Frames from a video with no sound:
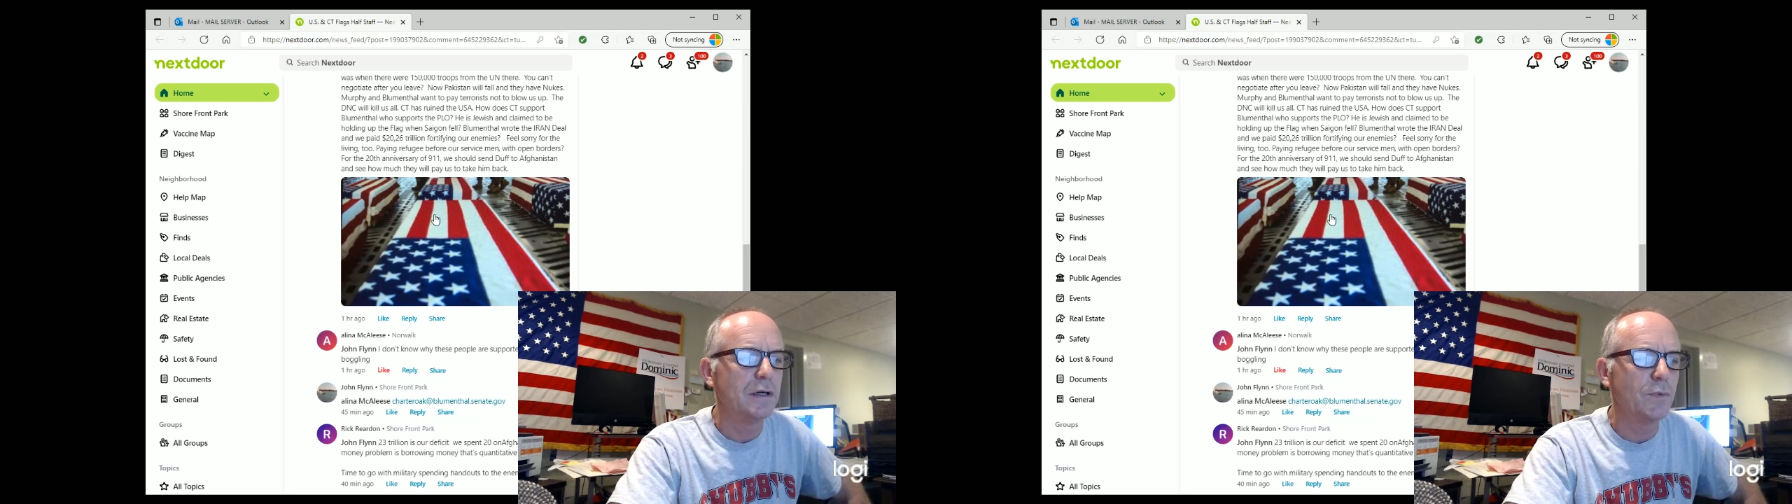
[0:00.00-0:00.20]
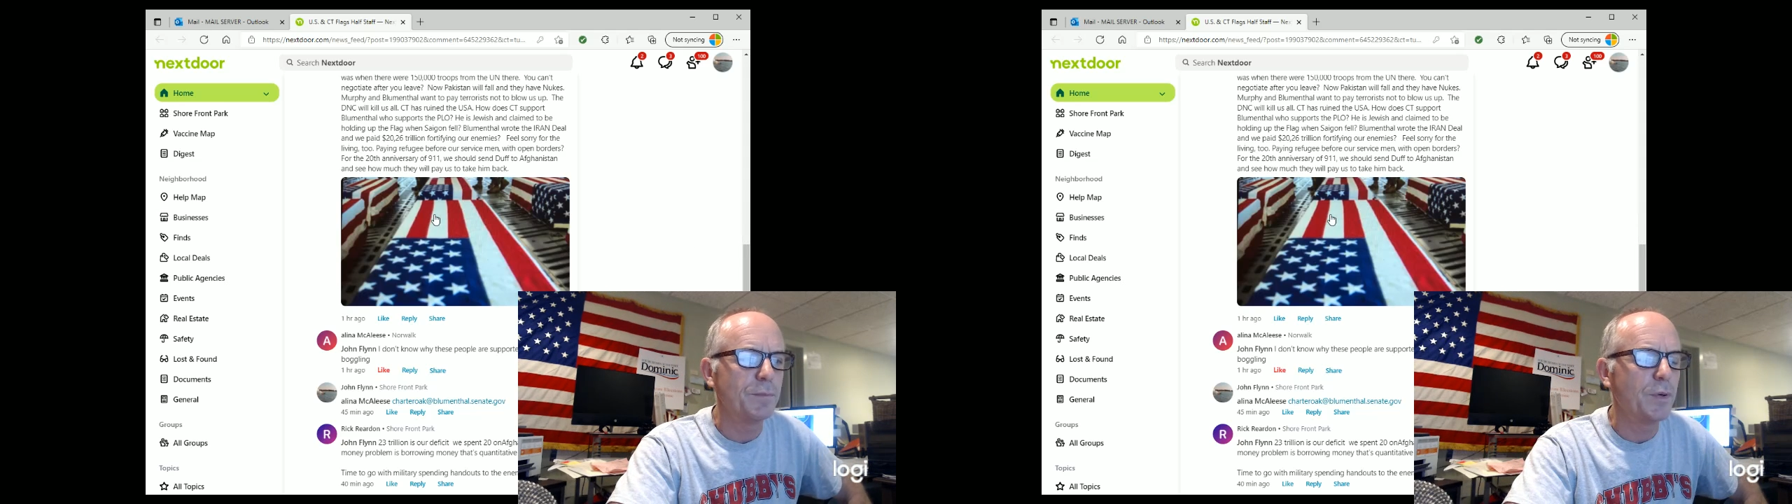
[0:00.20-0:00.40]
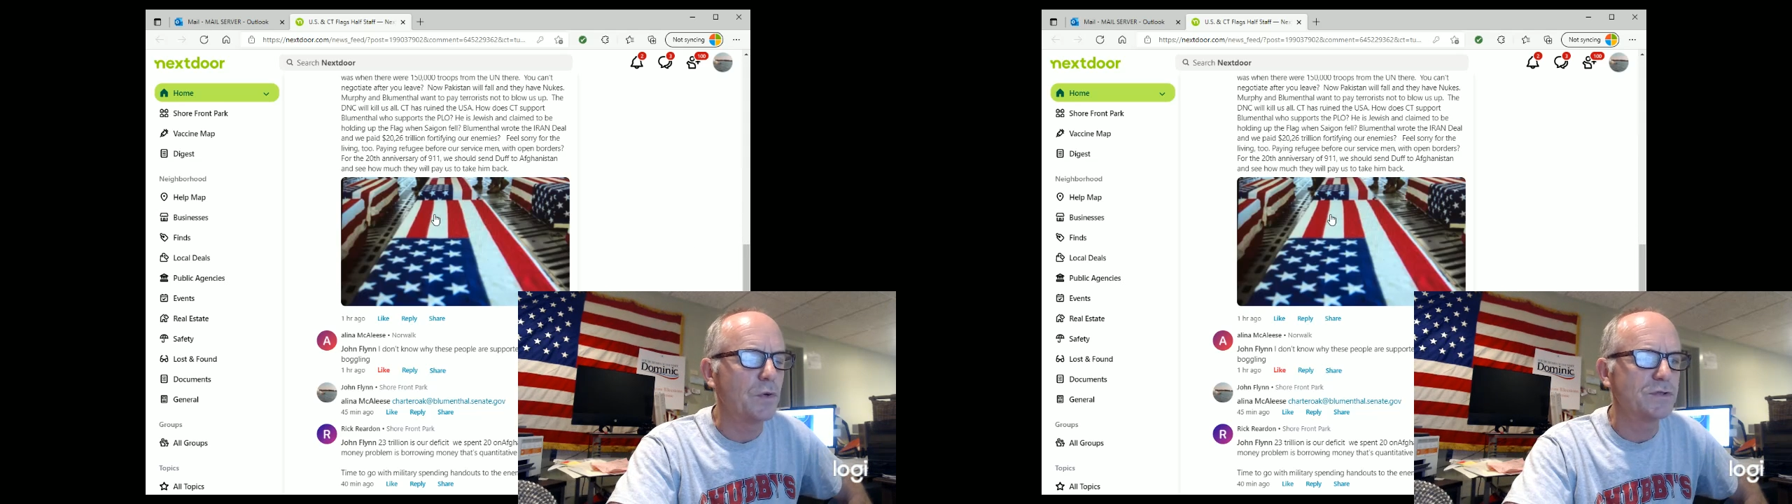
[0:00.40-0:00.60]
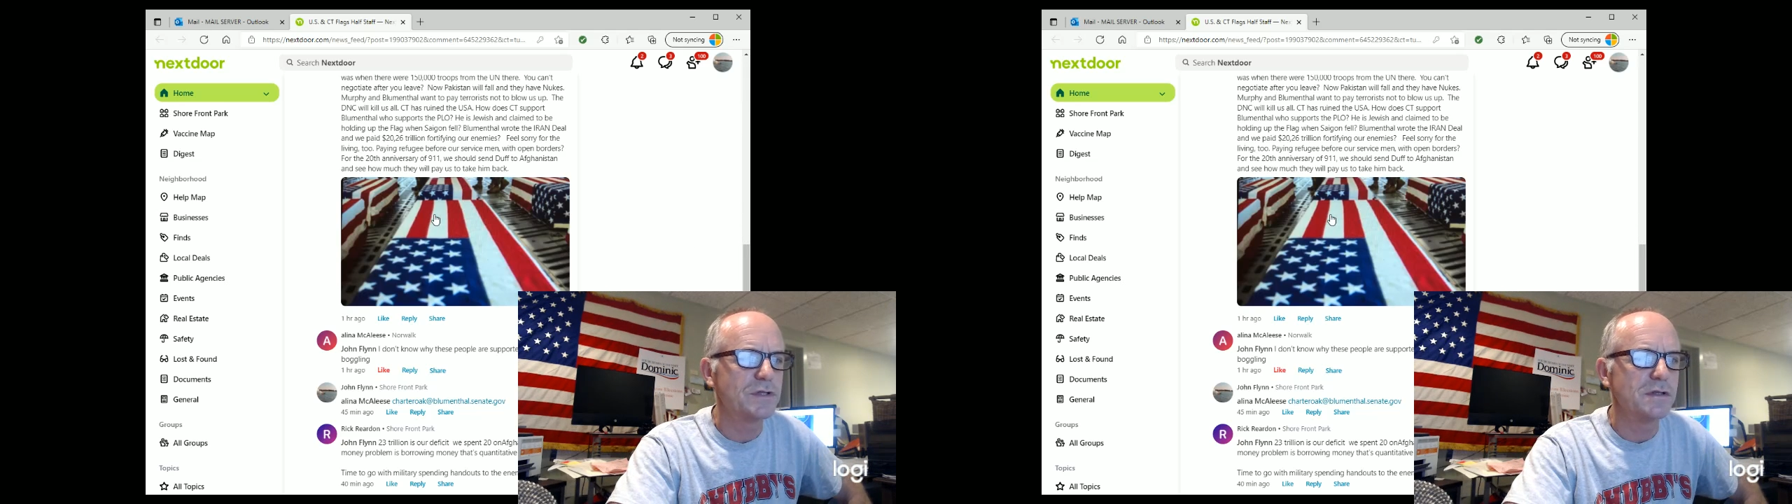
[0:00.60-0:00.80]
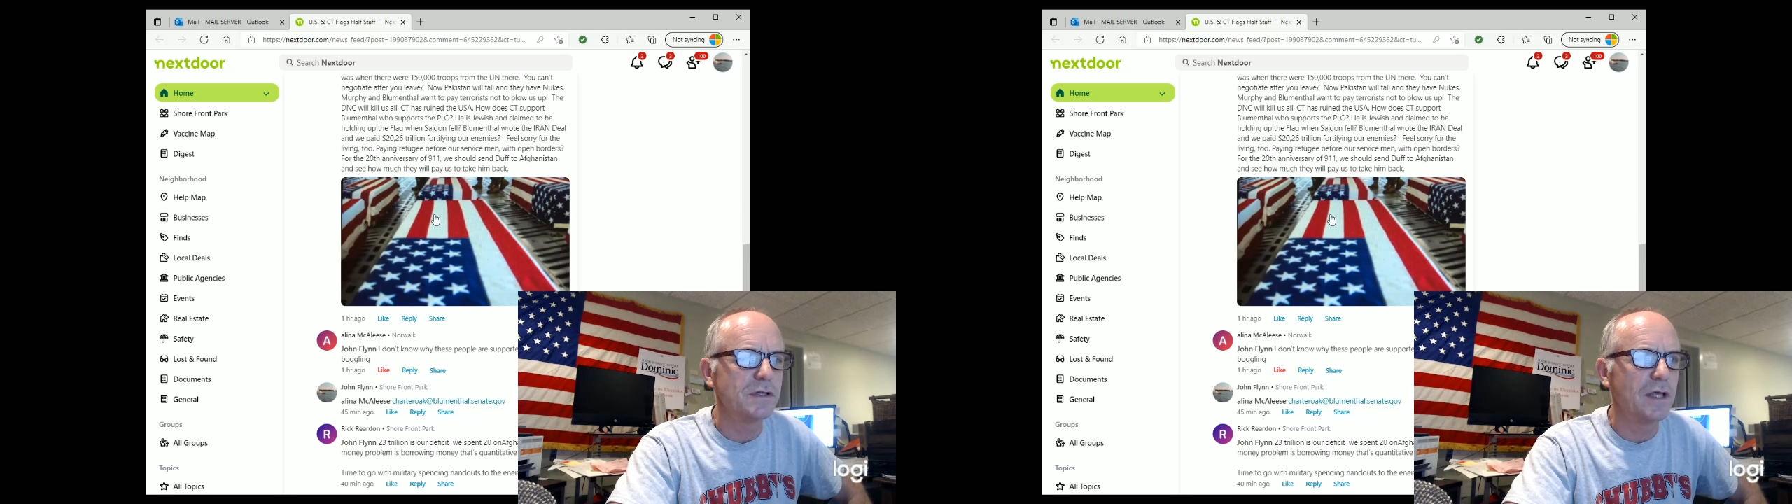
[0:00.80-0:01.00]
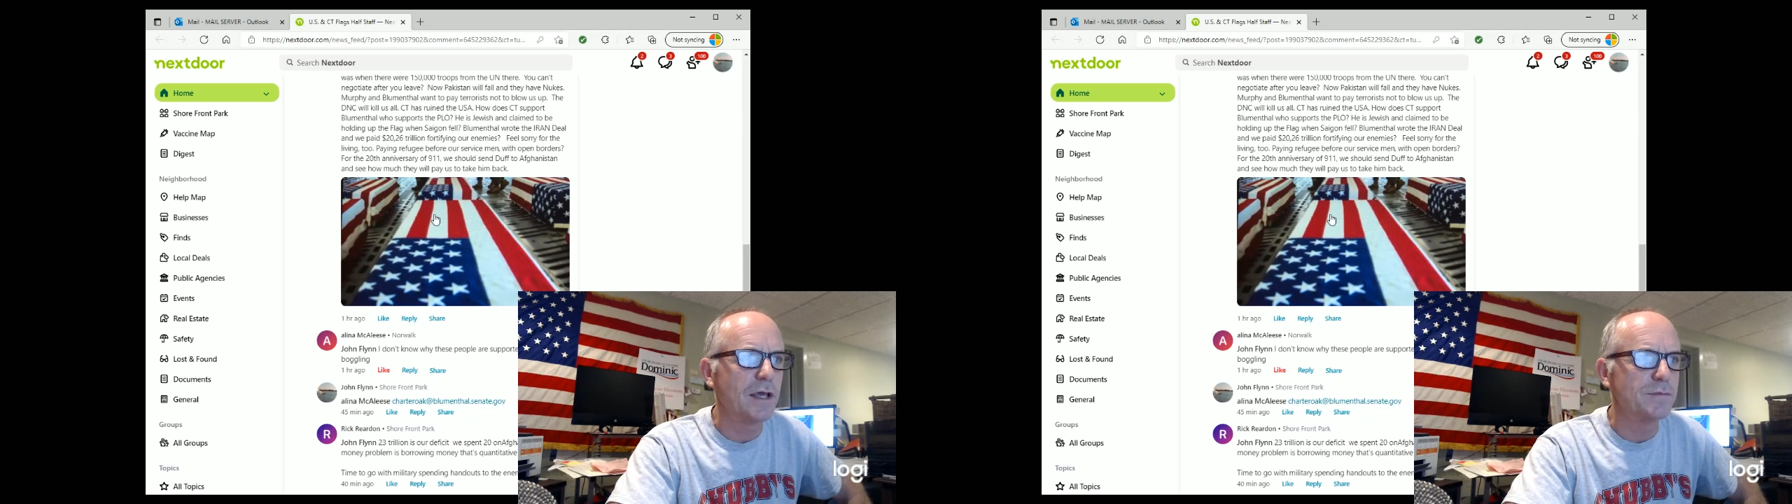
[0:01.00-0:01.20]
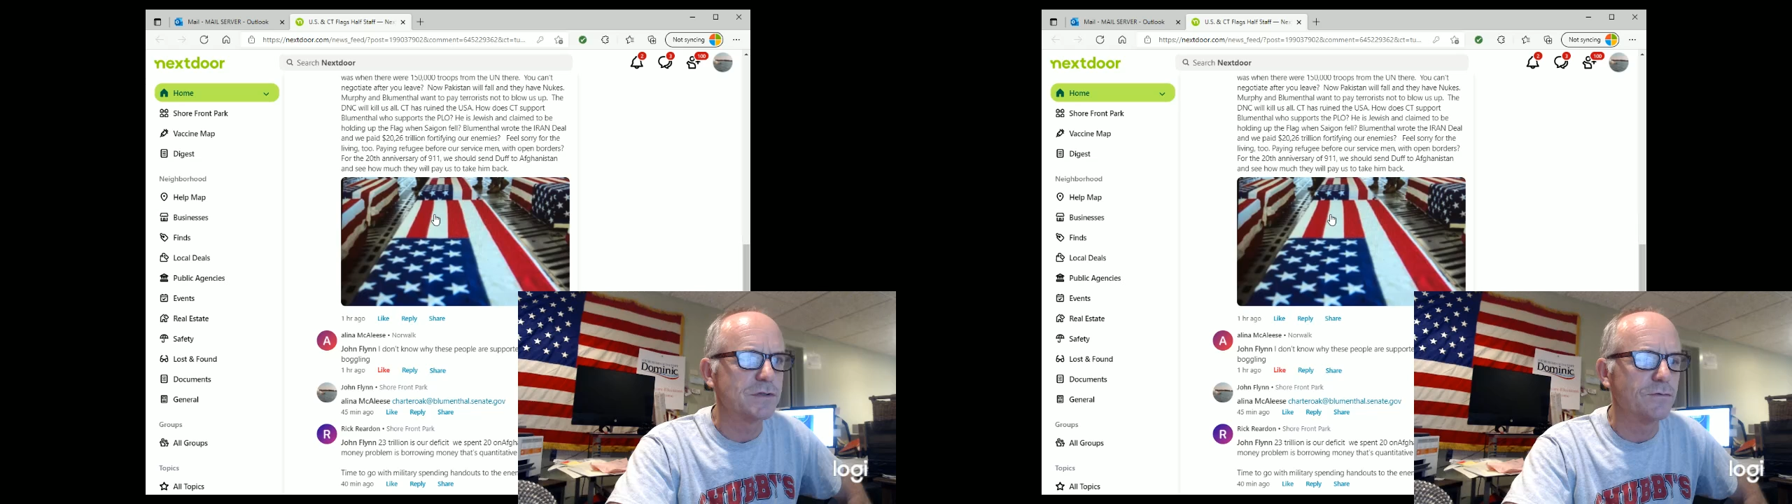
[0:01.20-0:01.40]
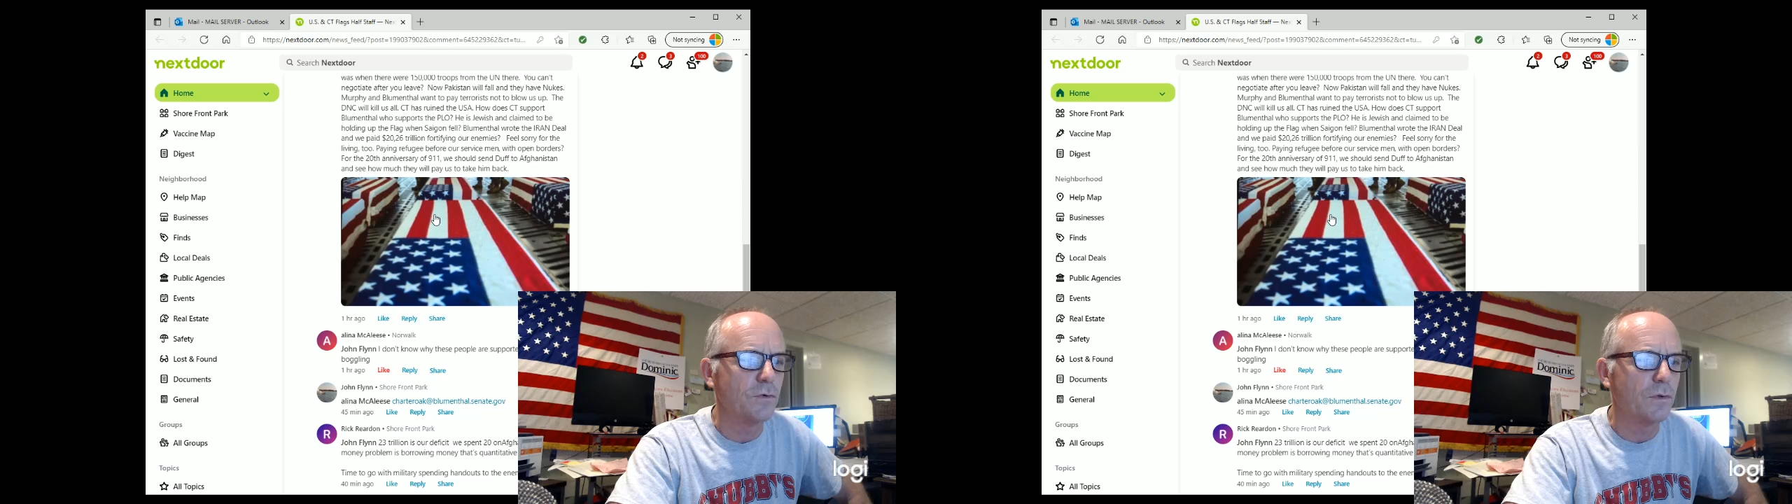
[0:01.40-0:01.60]
We posted the names
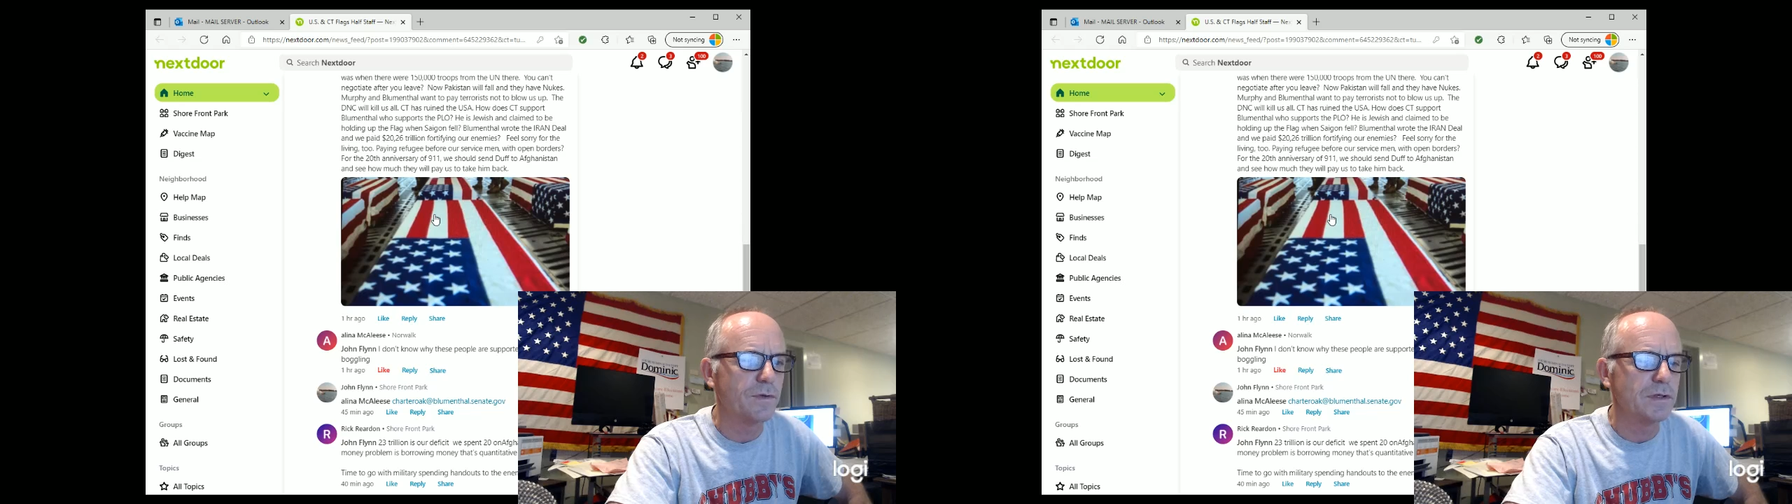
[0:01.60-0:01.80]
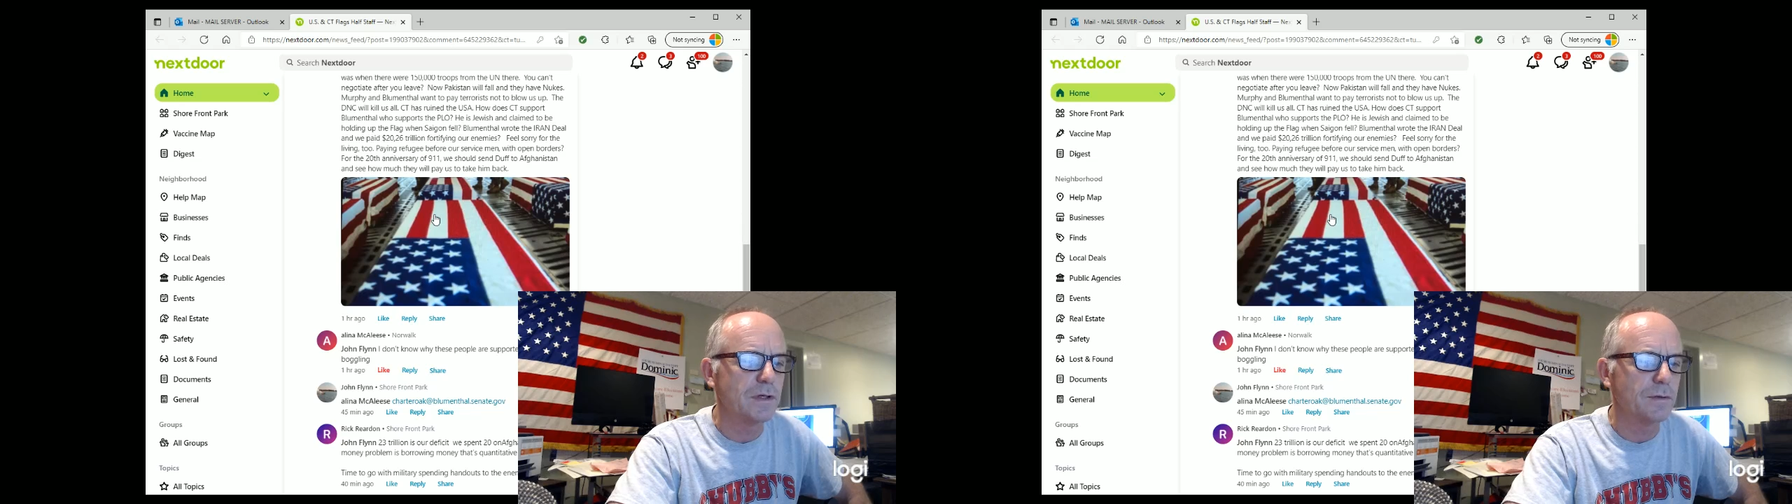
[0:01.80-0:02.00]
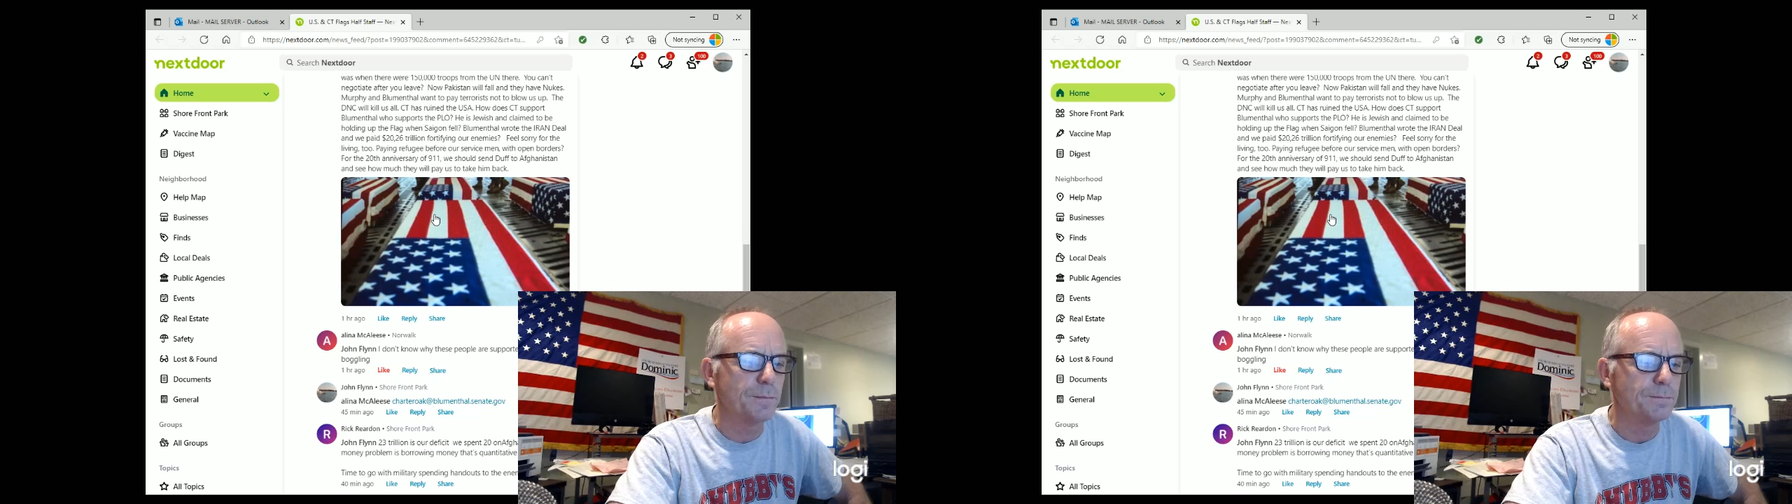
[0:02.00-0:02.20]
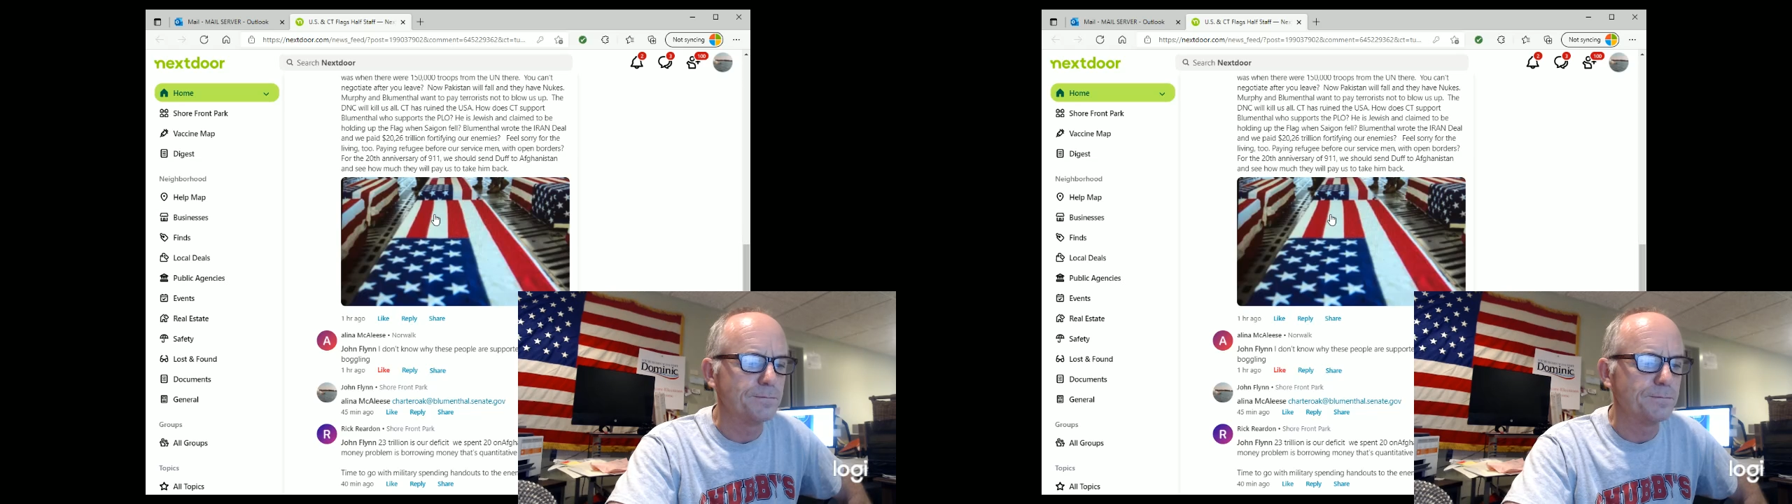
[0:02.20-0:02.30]
of all the young,